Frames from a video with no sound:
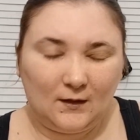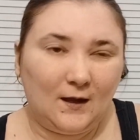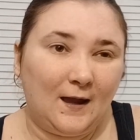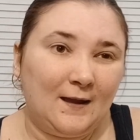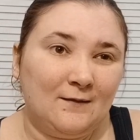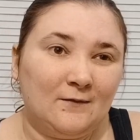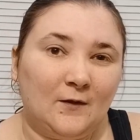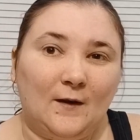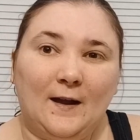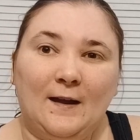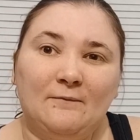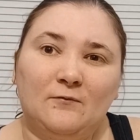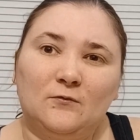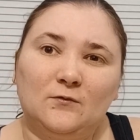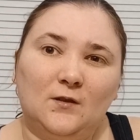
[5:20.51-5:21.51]
I don't know. I
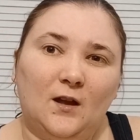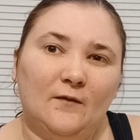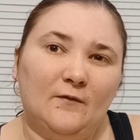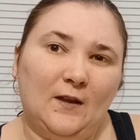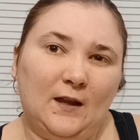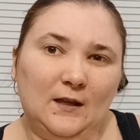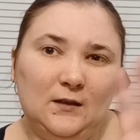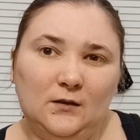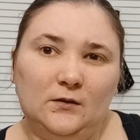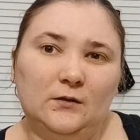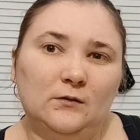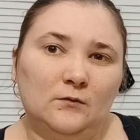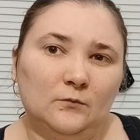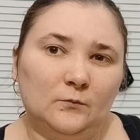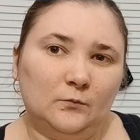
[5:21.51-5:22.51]
have a love-hate
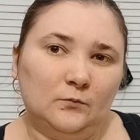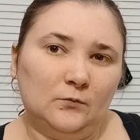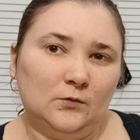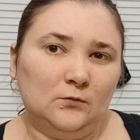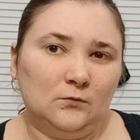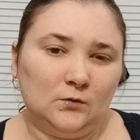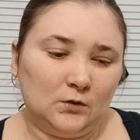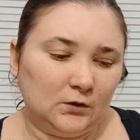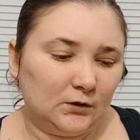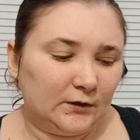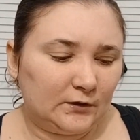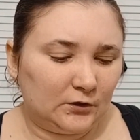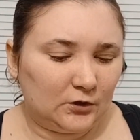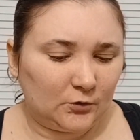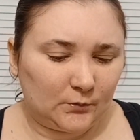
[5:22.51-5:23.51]

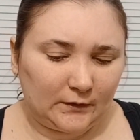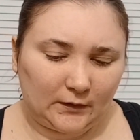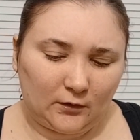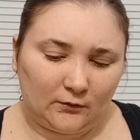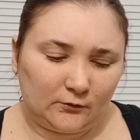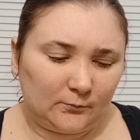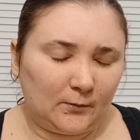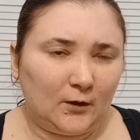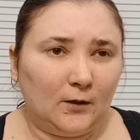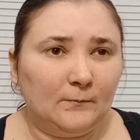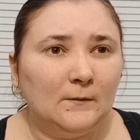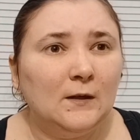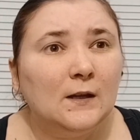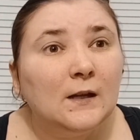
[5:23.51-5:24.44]
relationship with ColourPop.